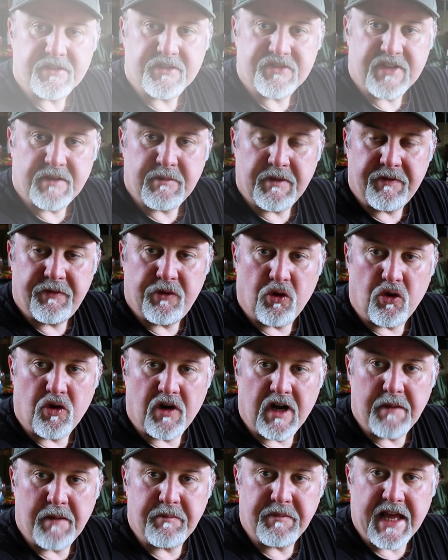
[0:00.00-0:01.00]
I said
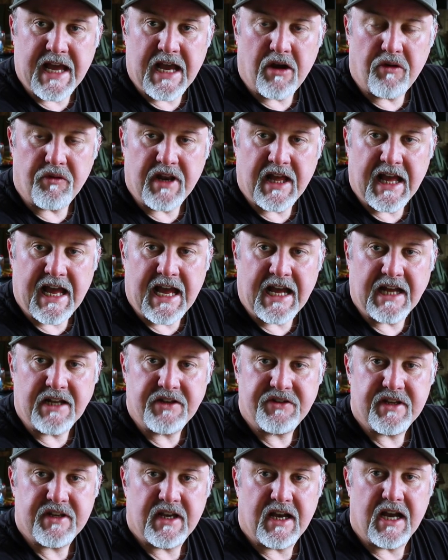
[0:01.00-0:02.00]
before, I'm down
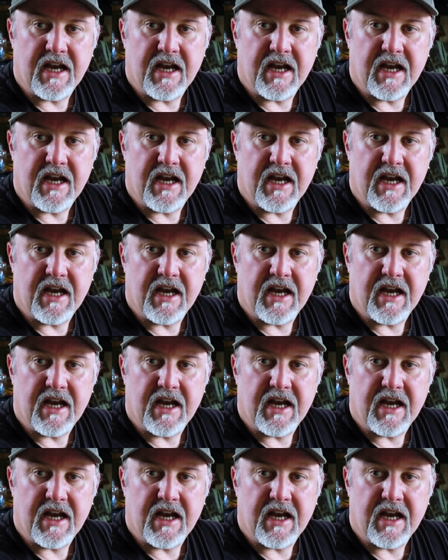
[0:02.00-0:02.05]
at